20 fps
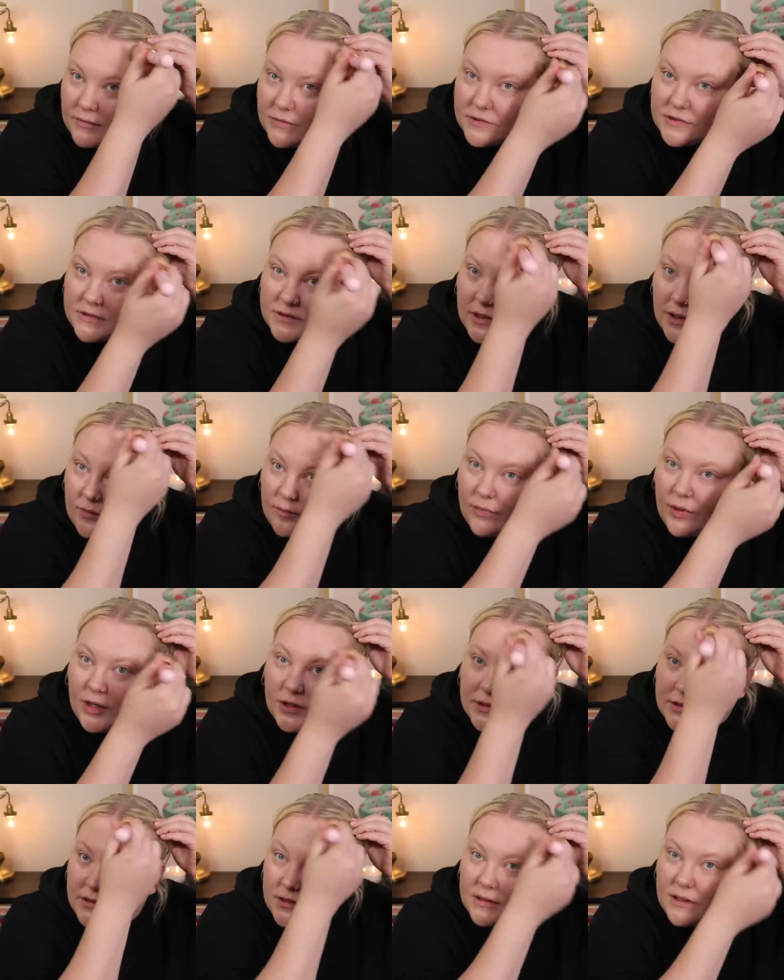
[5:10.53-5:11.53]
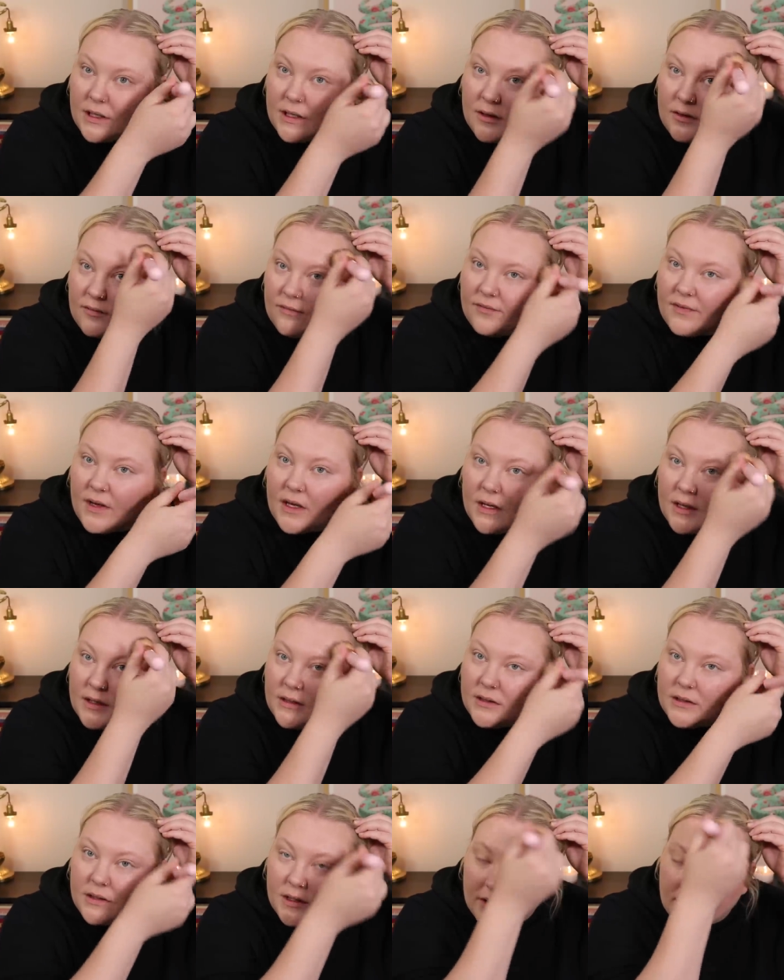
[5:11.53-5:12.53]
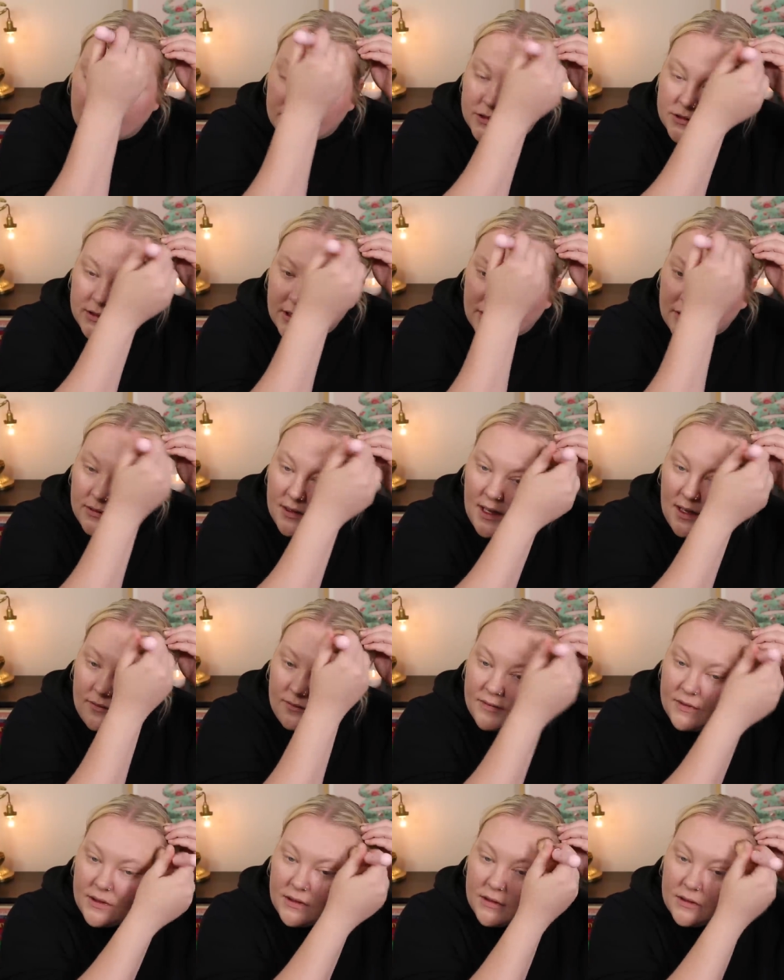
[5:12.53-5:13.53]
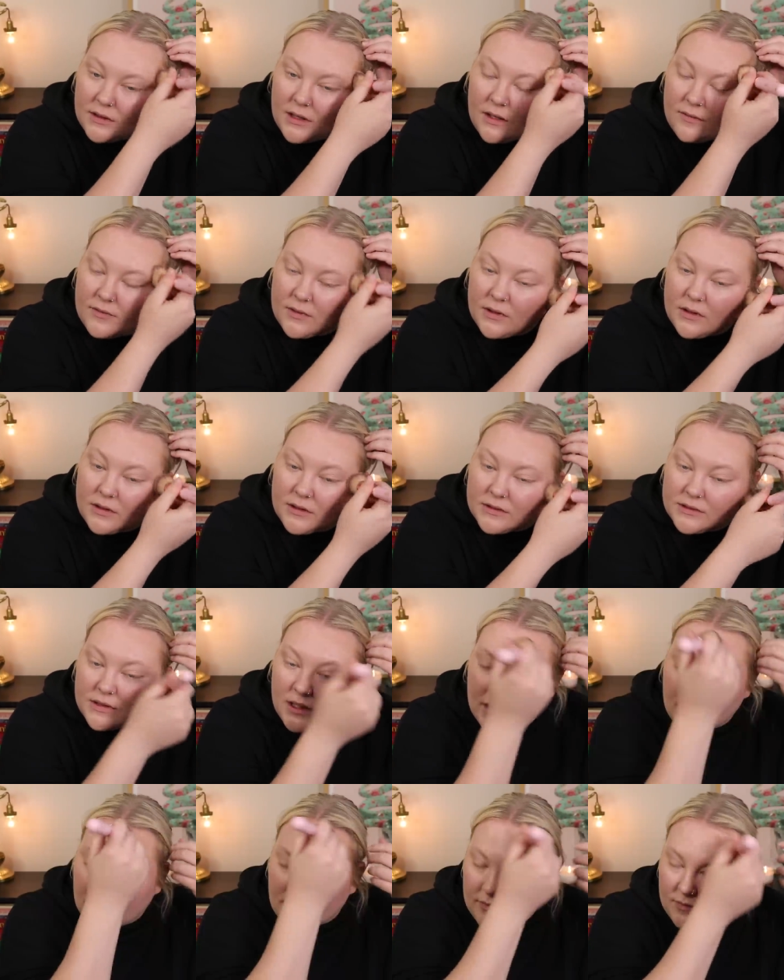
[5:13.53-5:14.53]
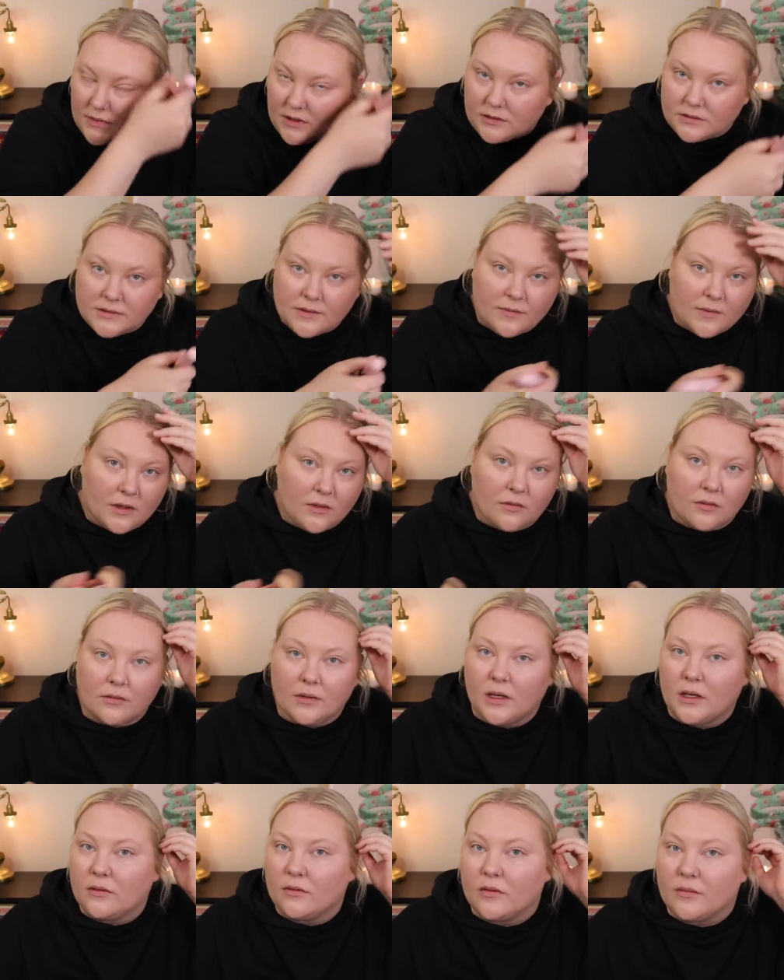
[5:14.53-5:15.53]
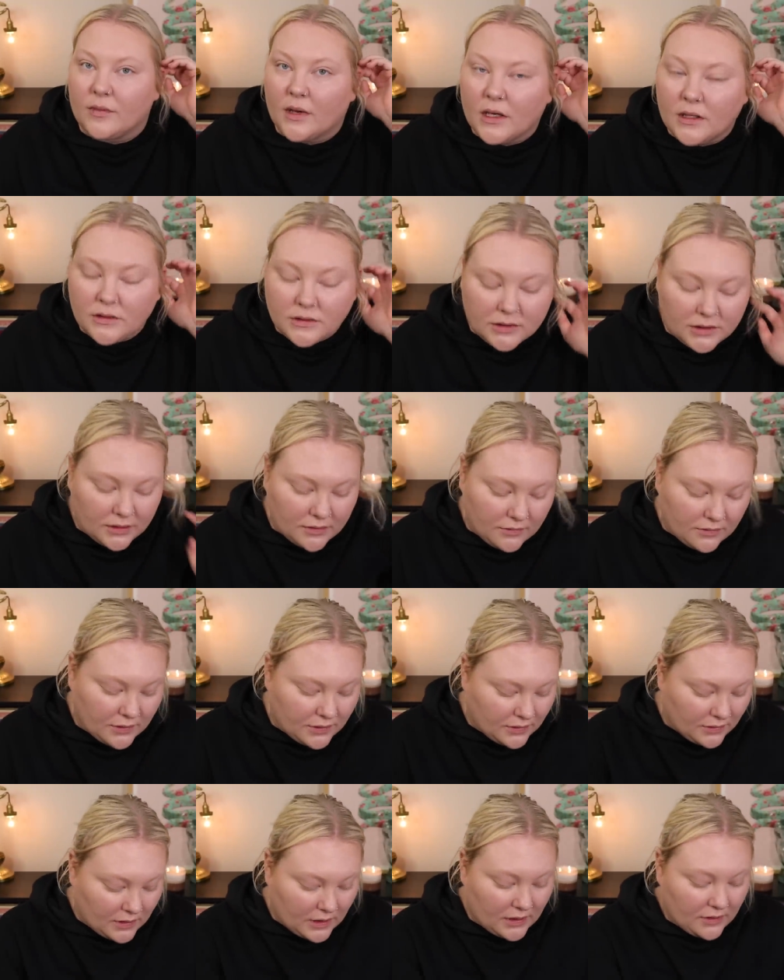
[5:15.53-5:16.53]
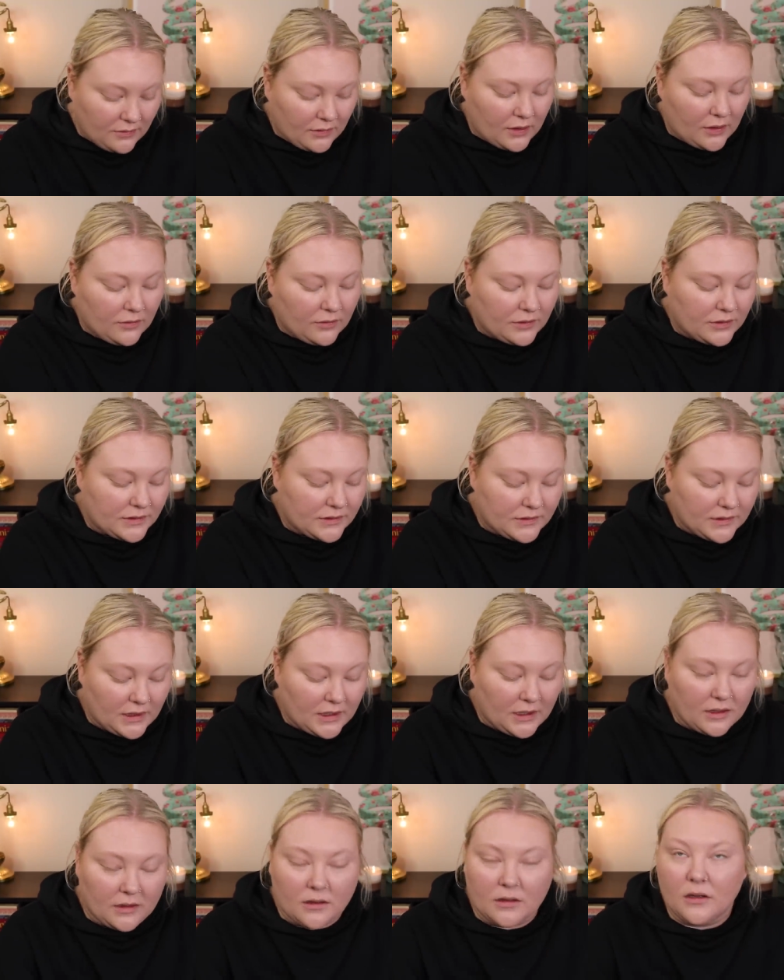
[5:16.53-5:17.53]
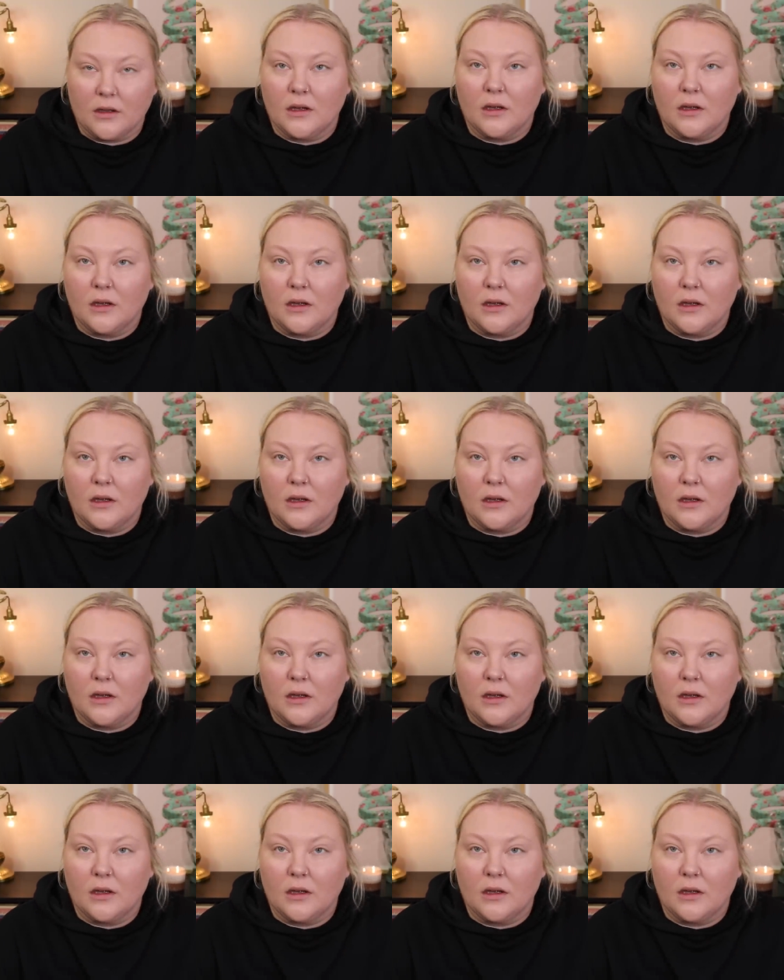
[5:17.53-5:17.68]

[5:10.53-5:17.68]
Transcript: some parts of the day are fine and I'm just like laughing and having a good time, then something will like remind you, or I don't know, you just like